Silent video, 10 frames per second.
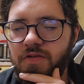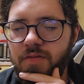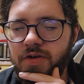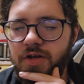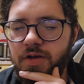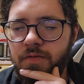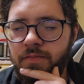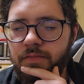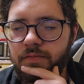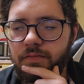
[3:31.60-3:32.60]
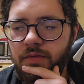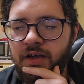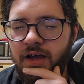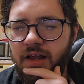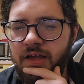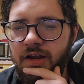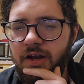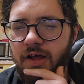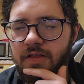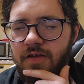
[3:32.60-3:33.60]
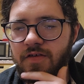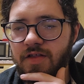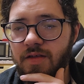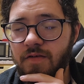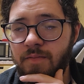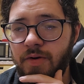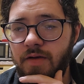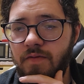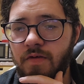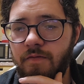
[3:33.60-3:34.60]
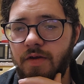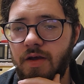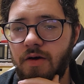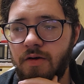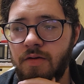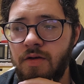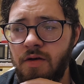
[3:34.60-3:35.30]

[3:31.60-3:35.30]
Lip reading: I kind of hinted at this in the previous video.